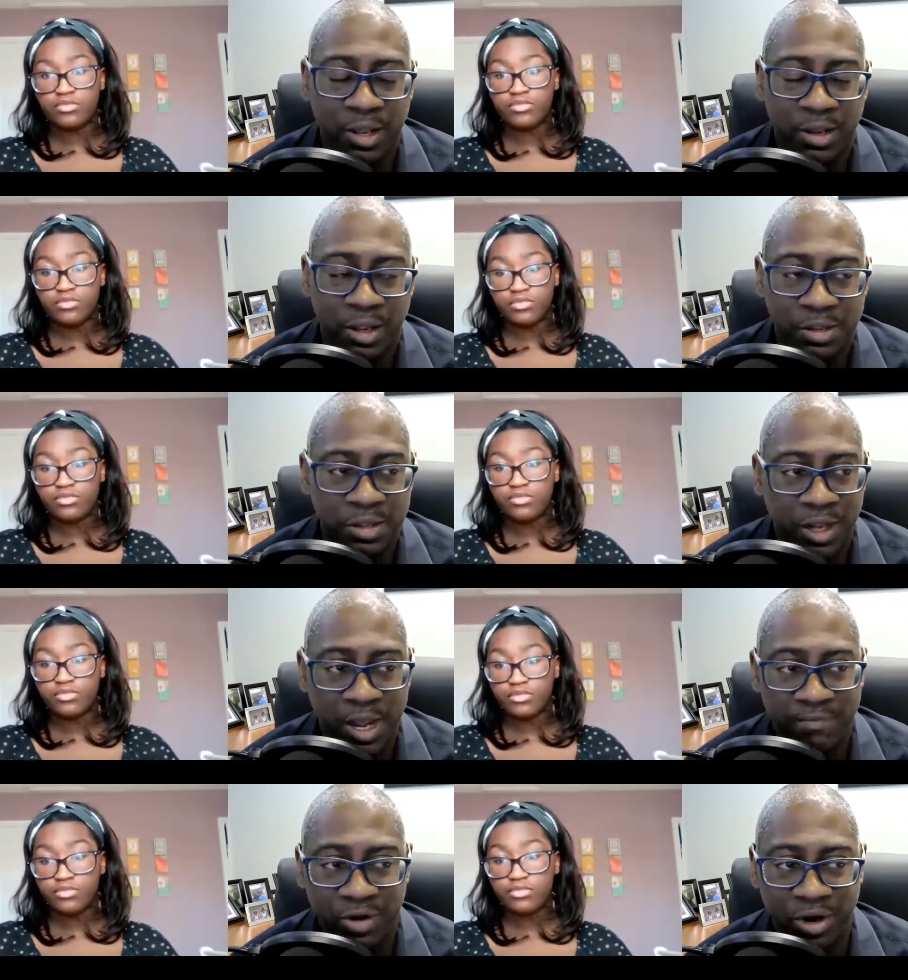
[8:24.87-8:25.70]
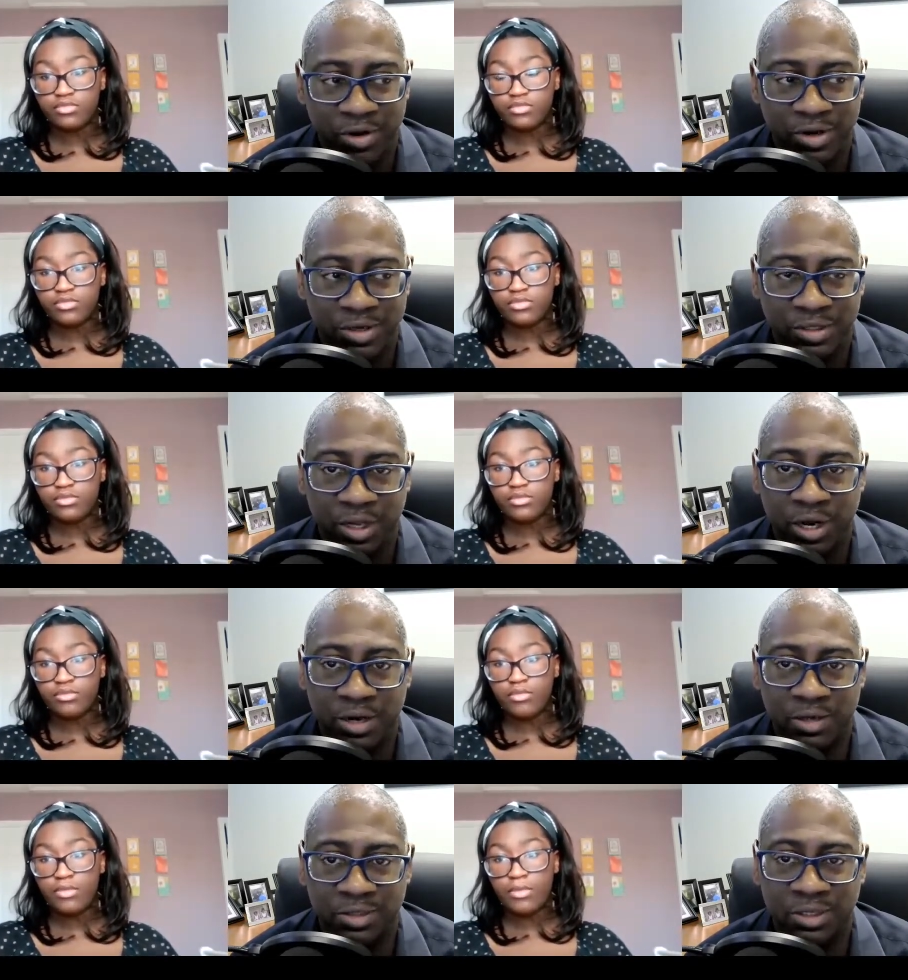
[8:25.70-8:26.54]
Speaker 1: The other thing I've learned is that
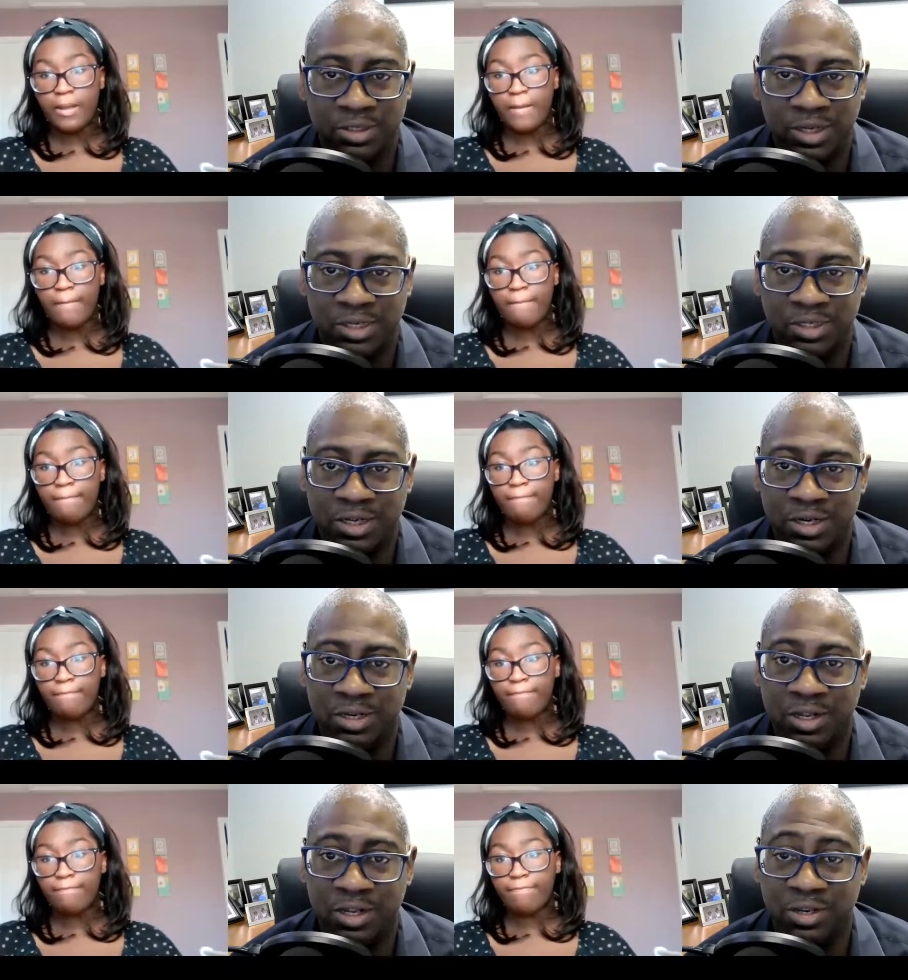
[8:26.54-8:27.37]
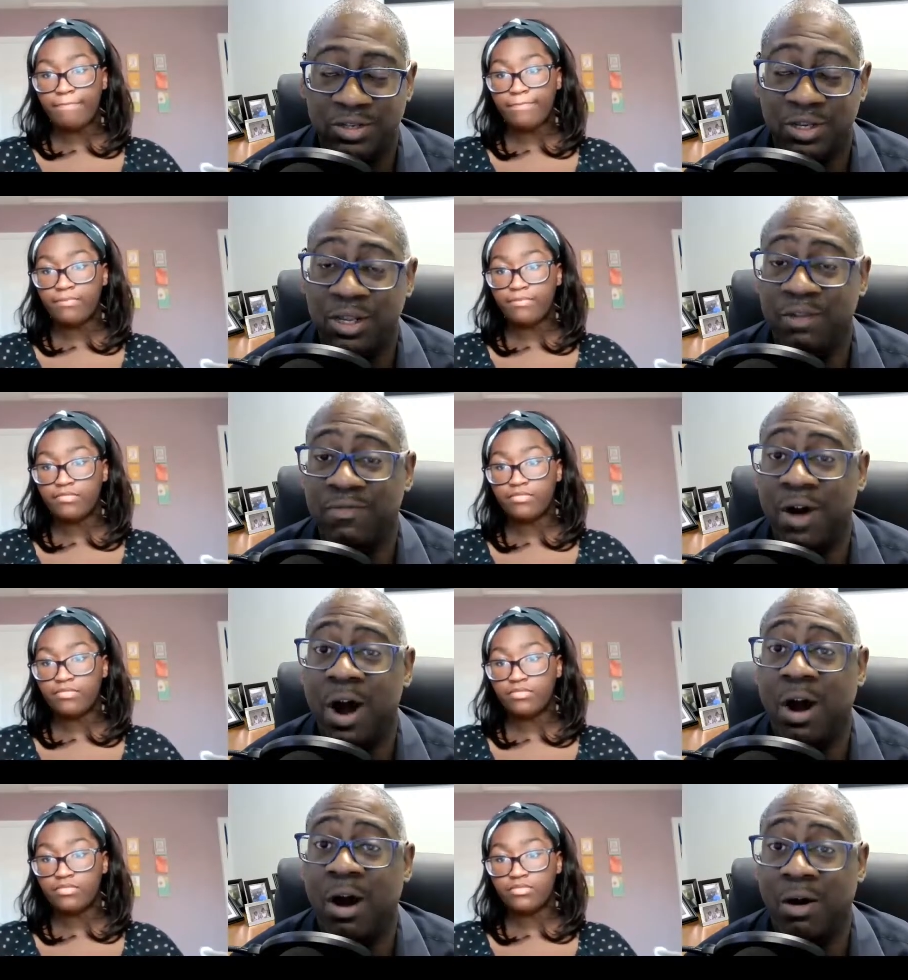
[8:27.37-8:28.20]
success continues to
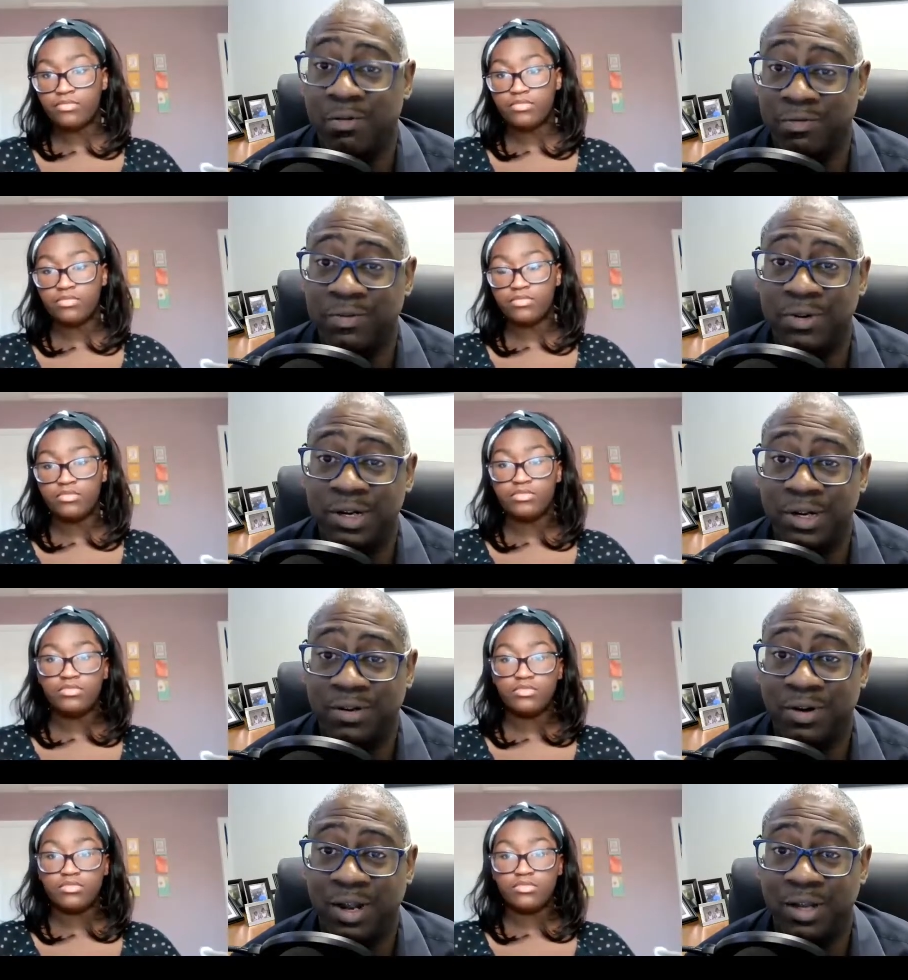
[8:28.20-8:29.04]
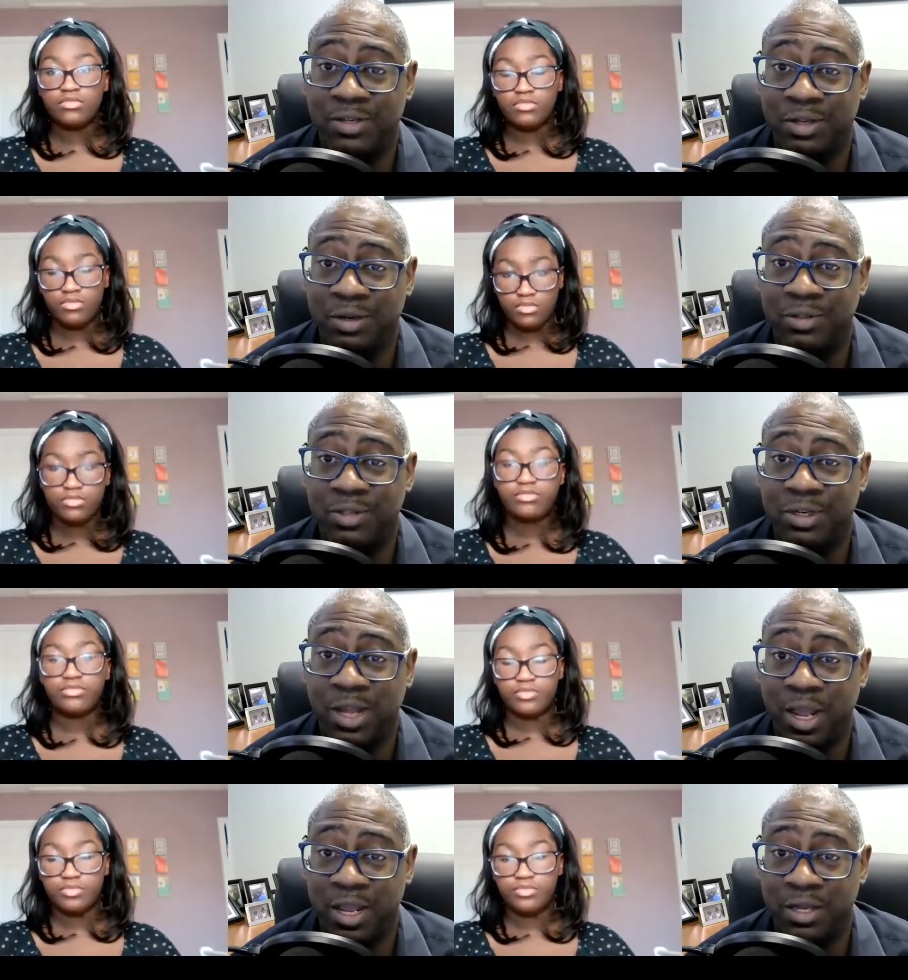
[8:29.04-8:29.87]
evolve, right? So mm-hmm.
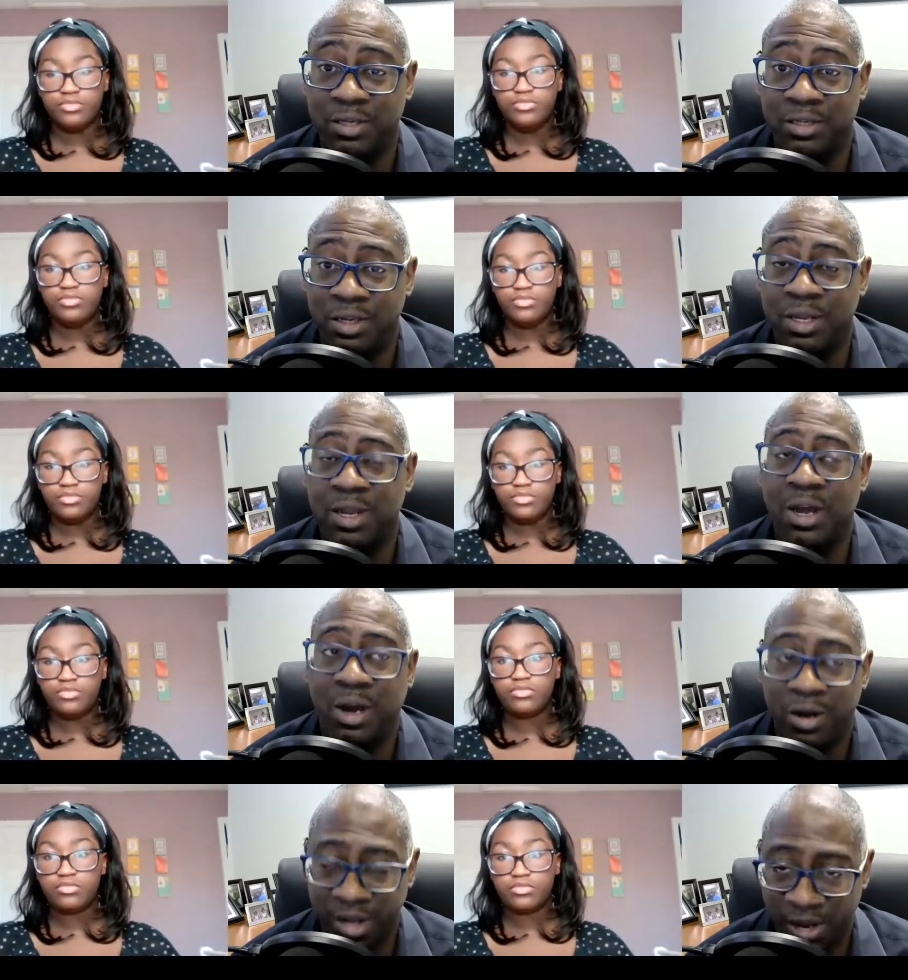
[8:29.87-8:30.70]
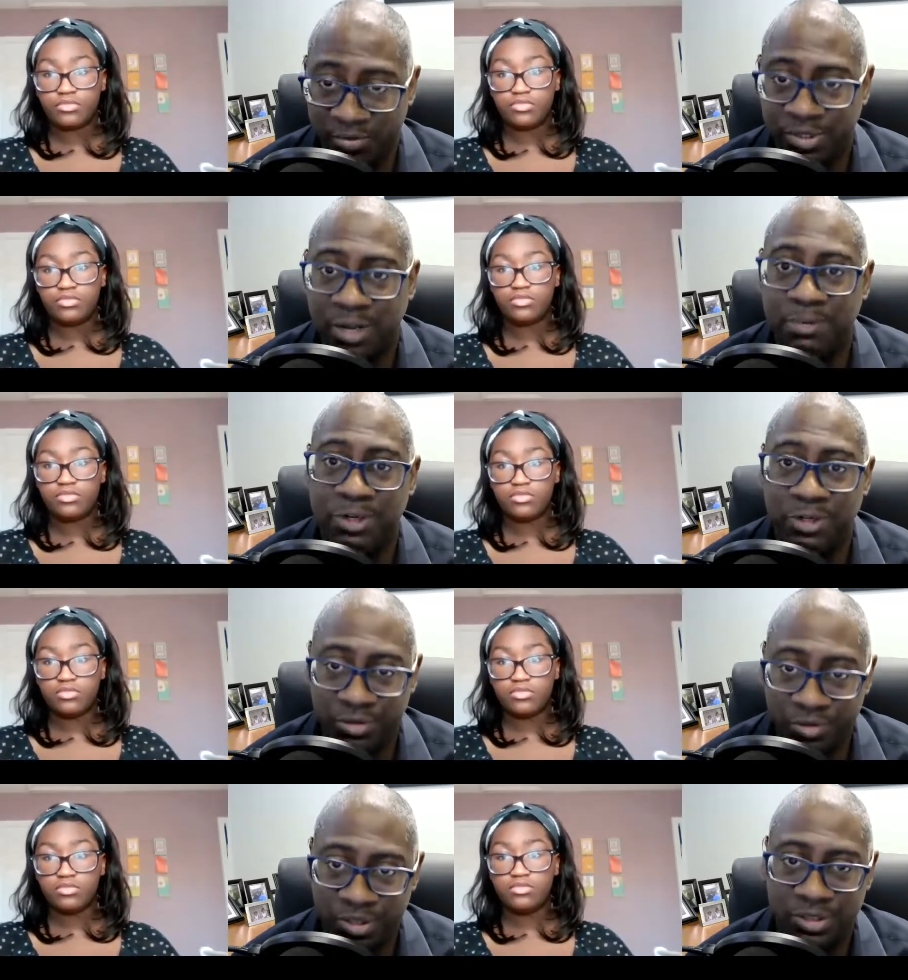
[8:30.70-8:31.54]
today it's, okay, I was able to
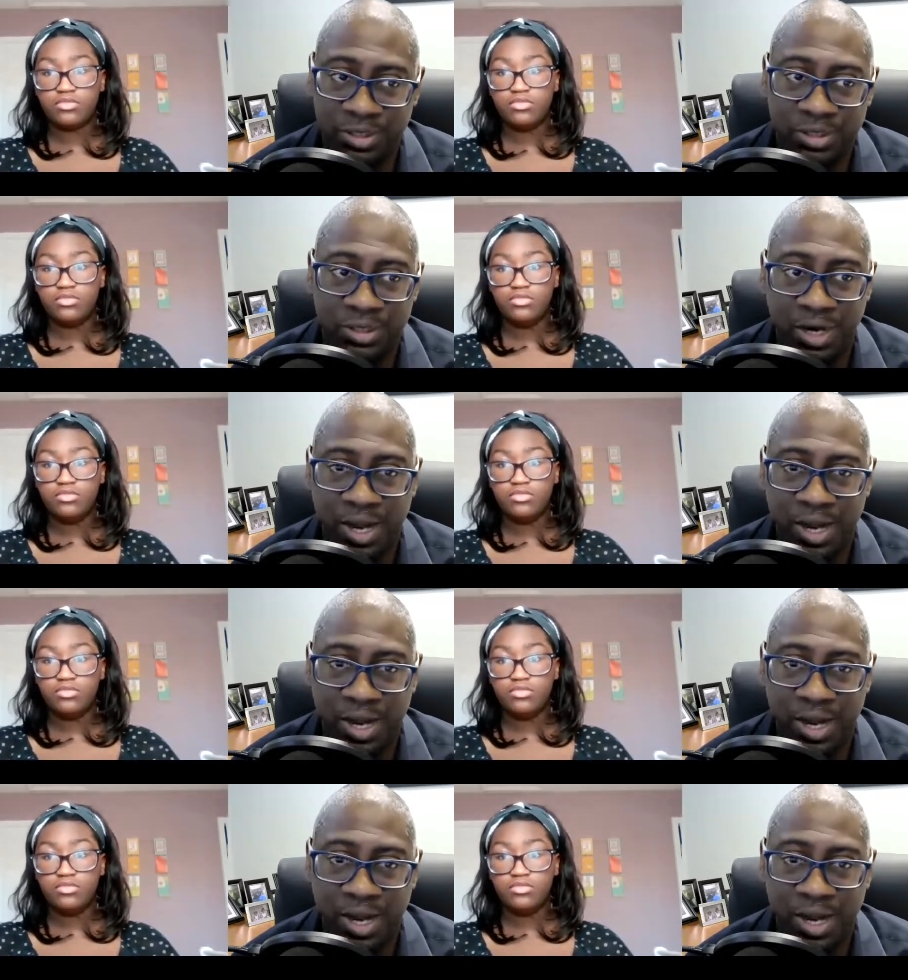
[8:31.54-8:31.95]
do this, this,